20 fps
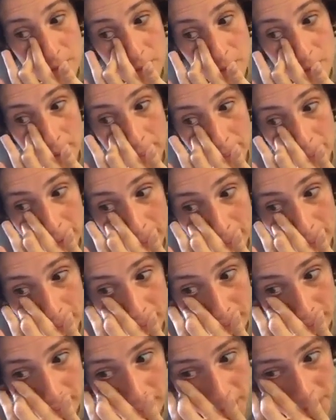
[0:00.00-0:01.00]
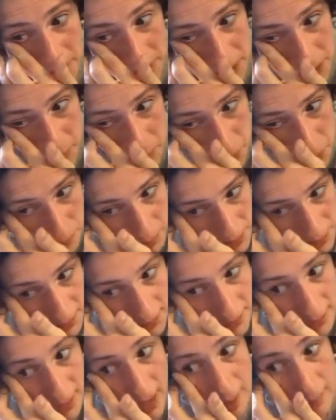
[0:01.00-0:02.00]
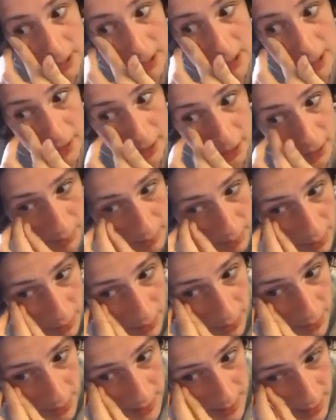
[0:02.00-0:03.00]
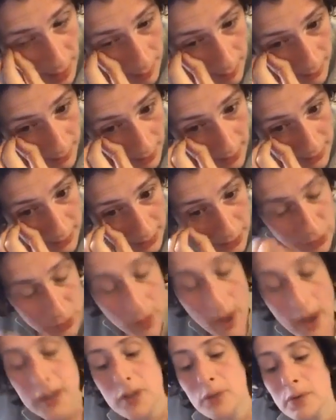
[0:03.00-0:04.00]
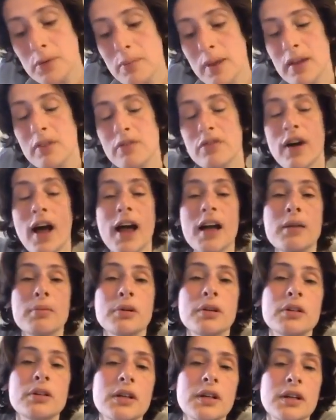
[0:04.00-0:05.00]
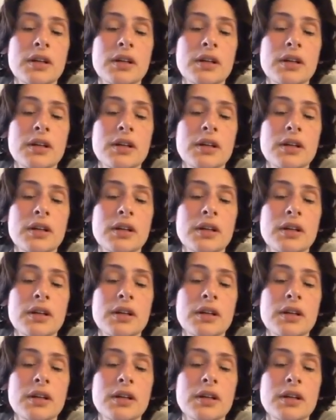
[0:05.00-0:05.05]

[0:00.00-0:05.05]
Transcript: what the social media commentator community is up against and trying to remain viable.